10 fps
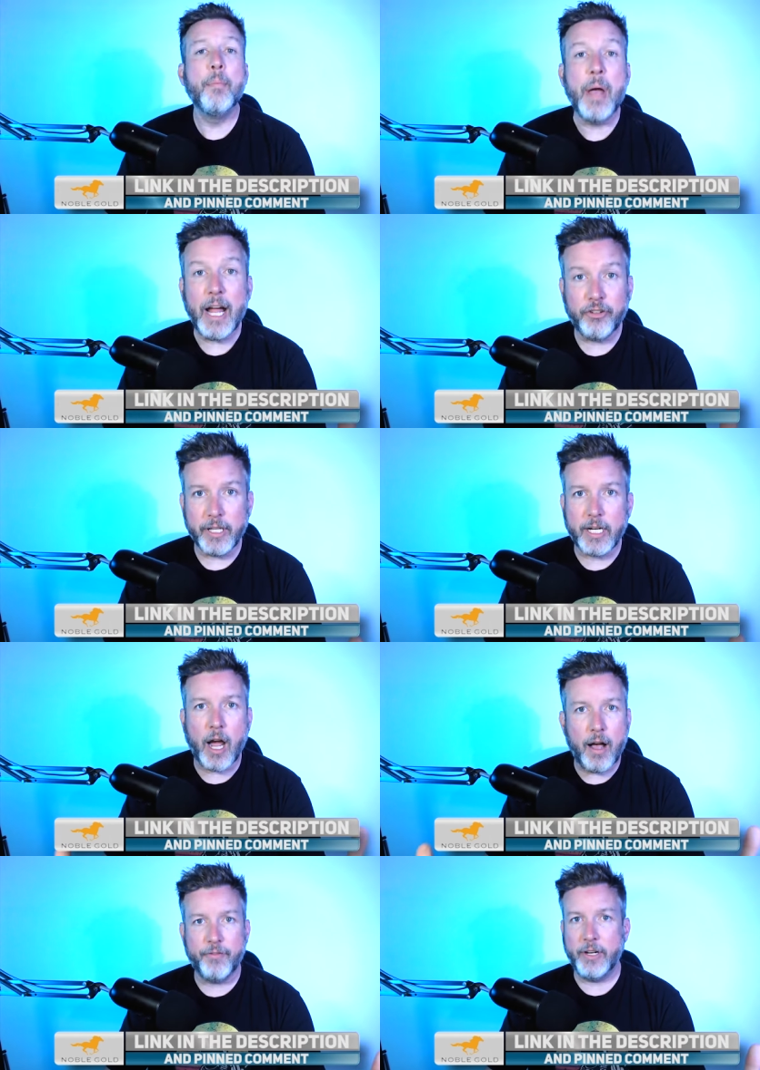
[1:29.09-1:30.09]
Imagine the
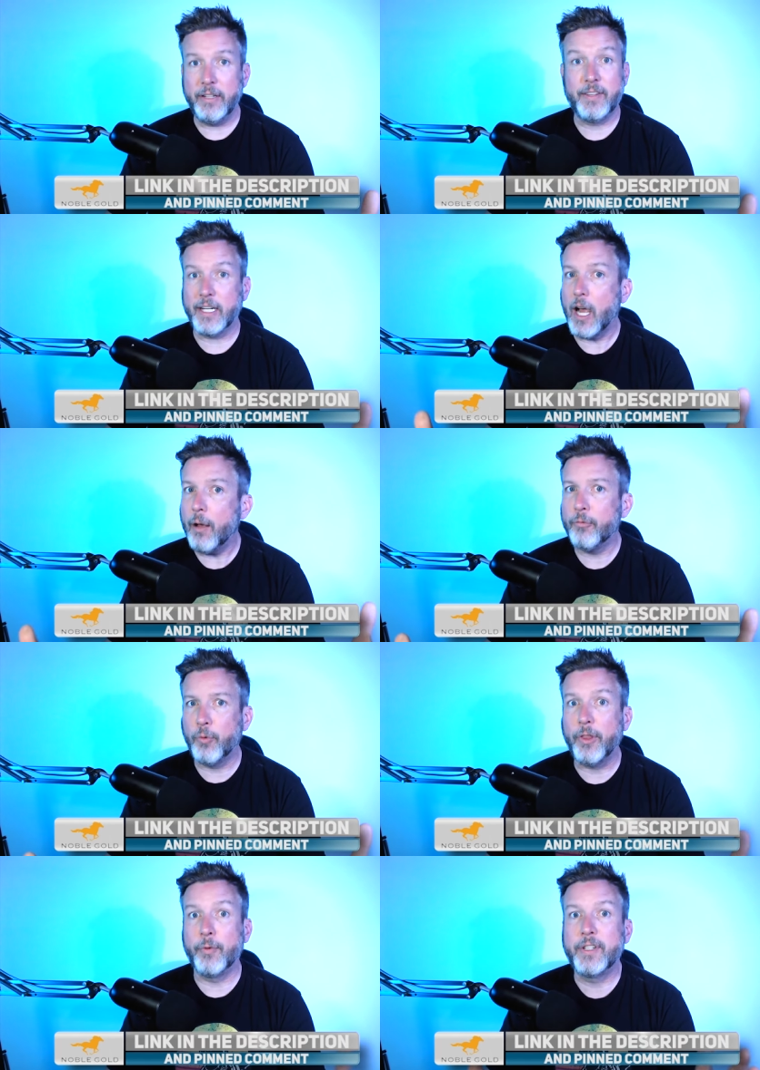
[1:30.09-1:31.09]
confidence that comes
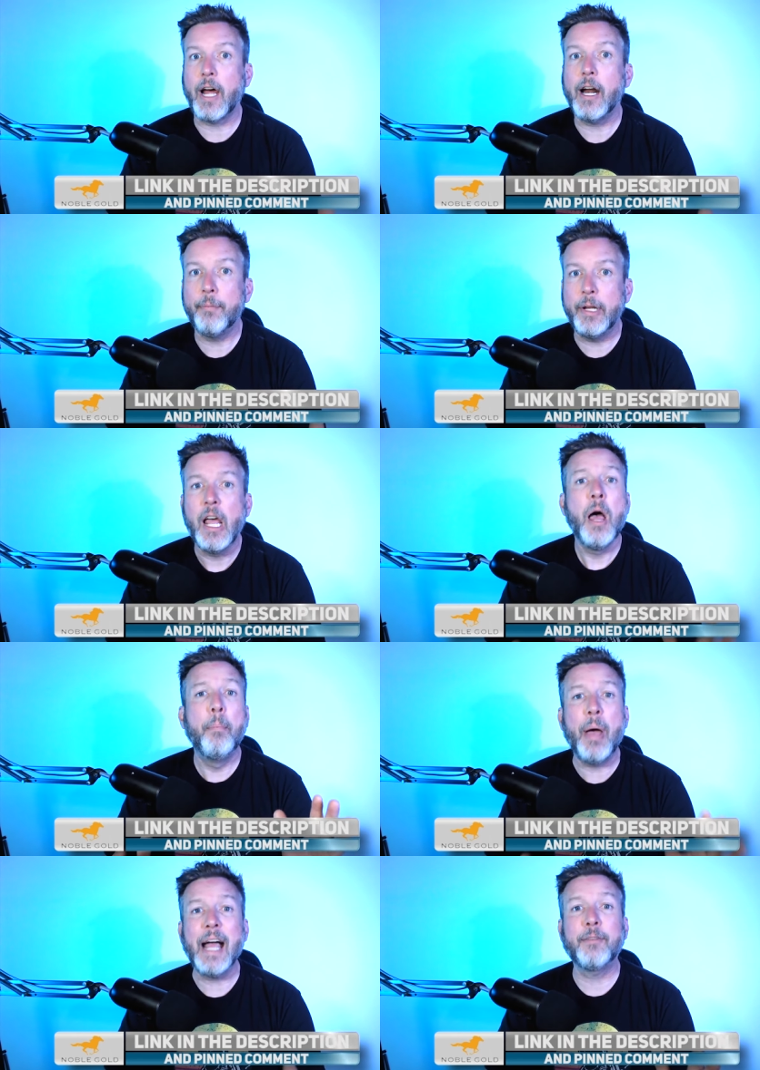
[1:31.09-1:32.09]
with a retirement
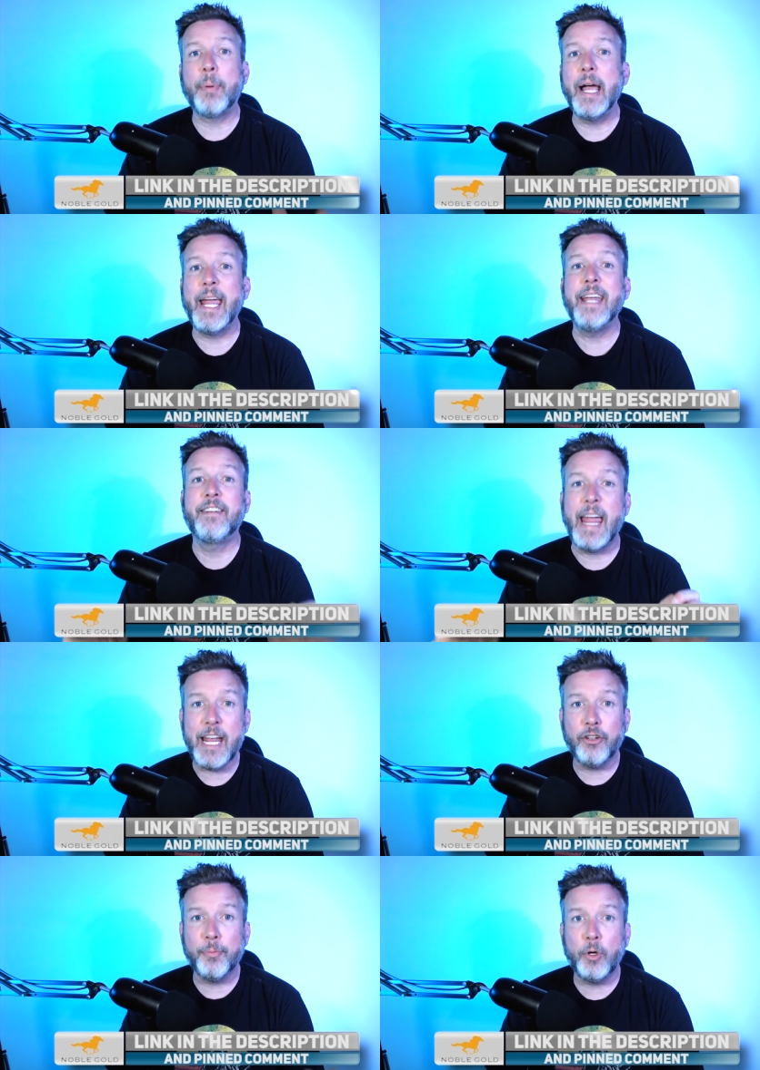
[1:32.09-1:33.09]
backed by a
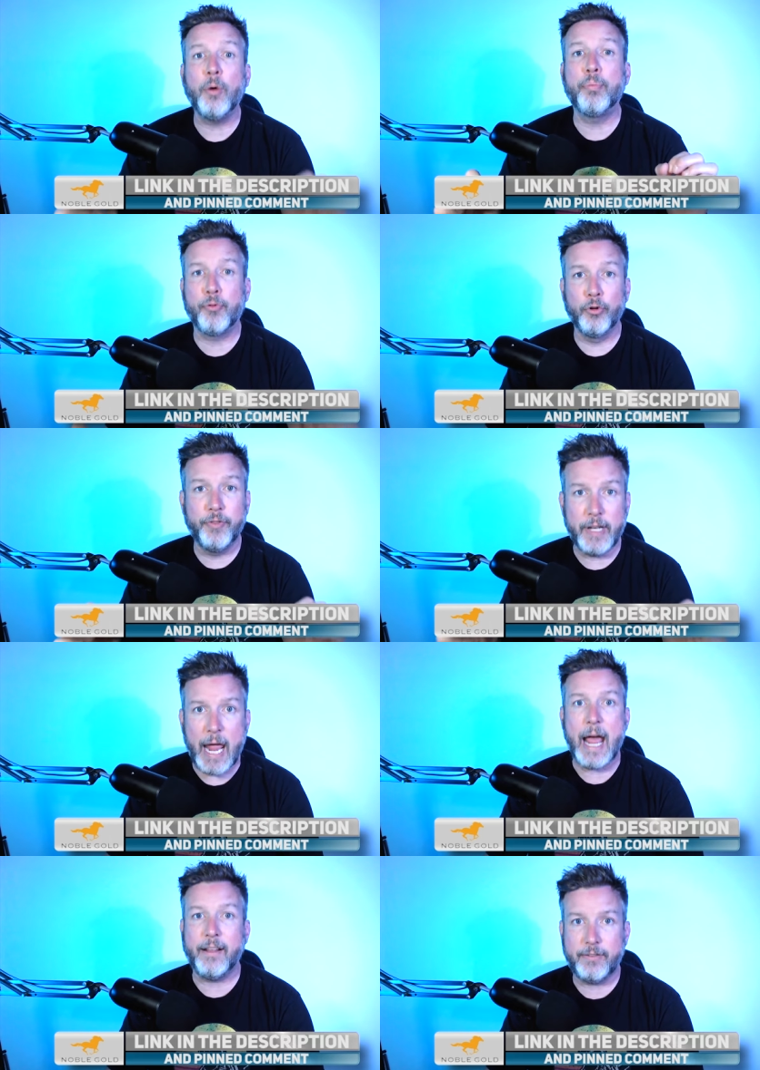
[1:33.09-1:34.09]
tangible, proof proven
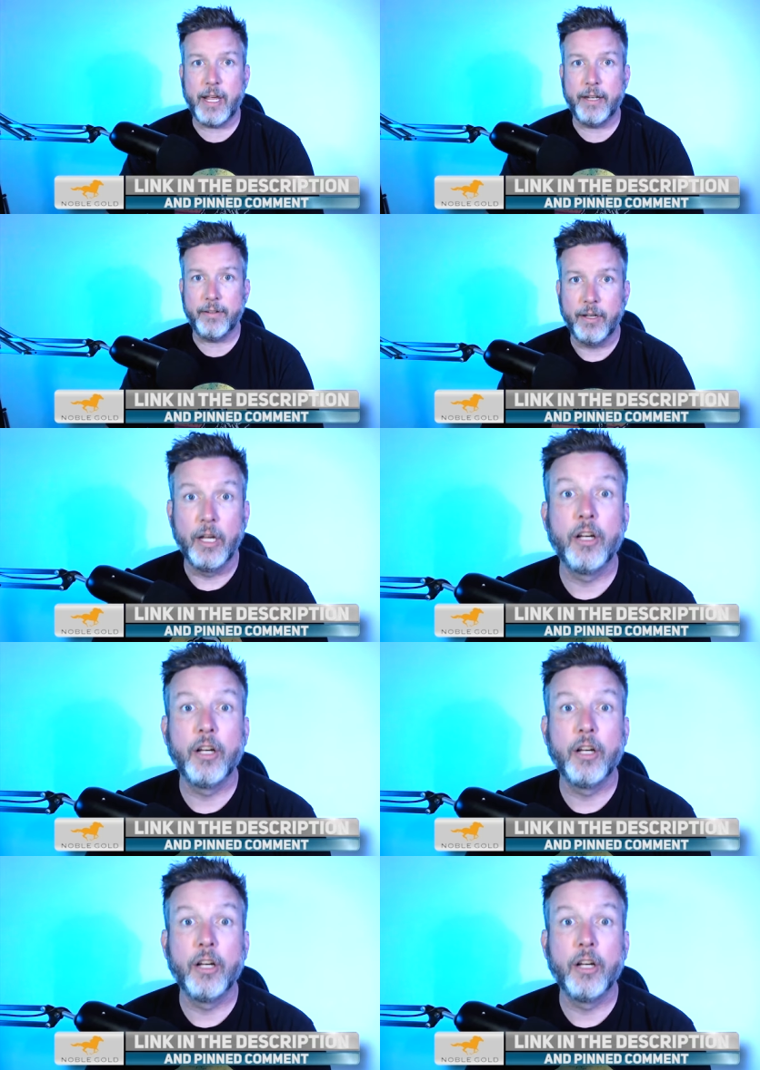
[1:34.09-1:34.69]
asset